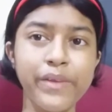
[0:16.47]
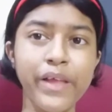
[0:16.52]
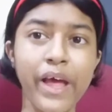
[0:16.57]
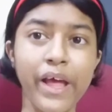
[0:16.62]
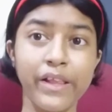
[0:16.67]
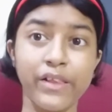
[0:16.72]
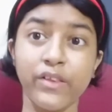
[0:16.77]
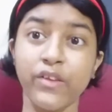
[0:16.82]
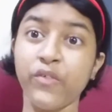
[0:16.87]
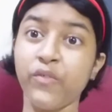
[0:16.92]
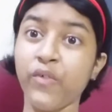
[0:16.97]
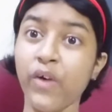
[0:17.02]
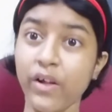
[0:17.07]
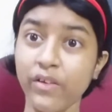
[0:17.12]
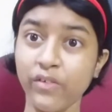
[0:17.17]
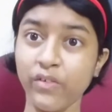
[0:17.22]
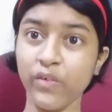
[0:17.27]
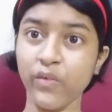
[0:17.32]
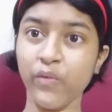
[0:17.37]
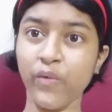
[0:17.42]
that the
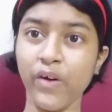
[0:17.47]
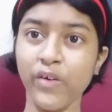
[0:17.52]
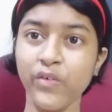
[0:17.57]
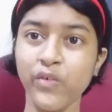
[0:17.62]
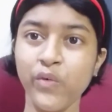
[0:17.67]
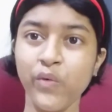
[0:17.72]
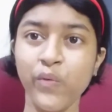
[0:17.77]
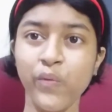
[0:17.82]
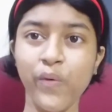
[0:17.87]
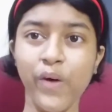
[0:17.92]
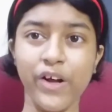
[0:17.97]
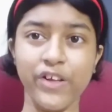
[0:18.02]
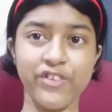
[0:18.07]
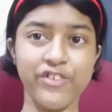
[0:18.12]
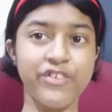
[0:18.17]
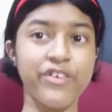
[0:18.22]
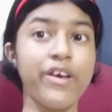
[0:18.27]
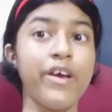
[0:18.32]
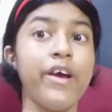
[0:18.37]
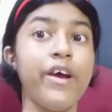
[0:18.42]
ones who want to watch